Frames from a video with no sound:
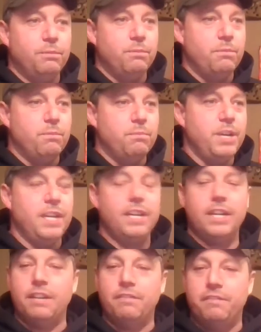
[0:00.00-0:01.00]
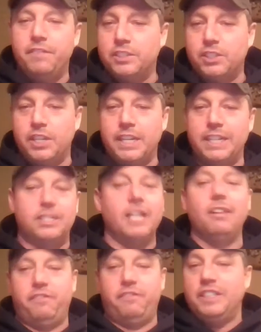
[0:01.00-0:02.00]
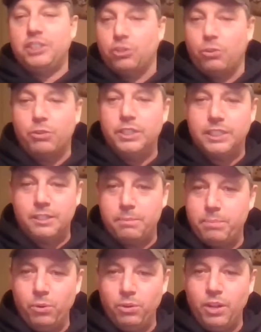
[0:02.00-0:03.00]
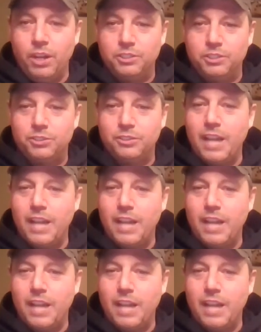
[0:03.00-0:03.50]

meeting and visiting and telling fish stories at the boat launch.